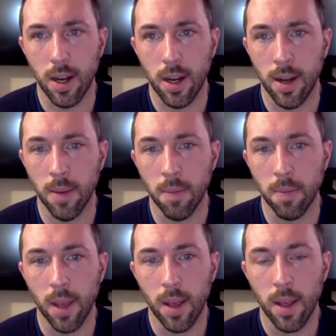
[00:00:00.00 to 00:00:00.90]

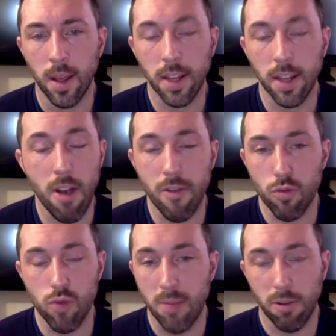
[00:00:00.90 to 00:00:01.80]
Like if you have a
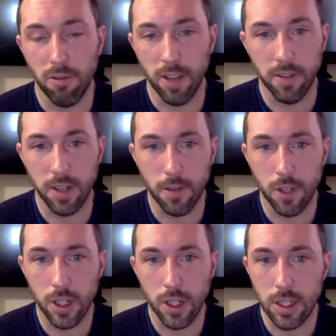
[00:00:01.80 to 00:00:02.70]
riboflavin
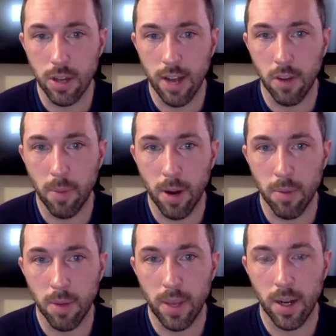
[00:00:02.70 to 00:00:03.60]
deficiency, you can have an
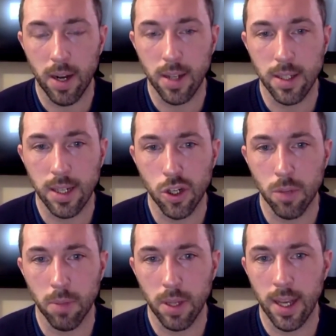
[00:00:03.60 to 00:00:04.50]
impairment in beta
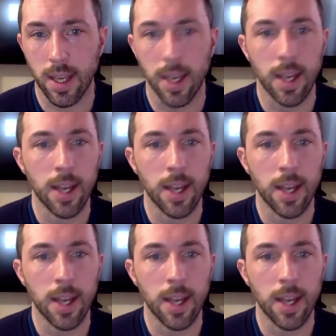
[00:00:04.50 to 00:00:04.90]
oxidation. But like